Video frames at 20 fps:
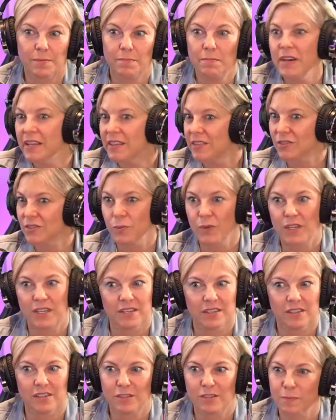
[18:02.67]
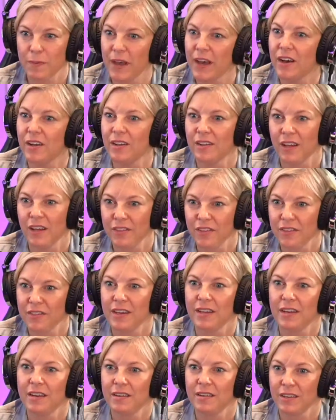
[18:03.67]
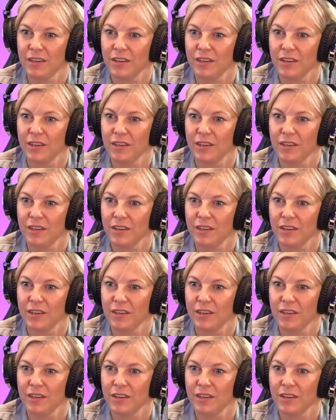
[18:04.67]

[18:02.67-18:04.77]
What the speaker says: myths we can dispel other than,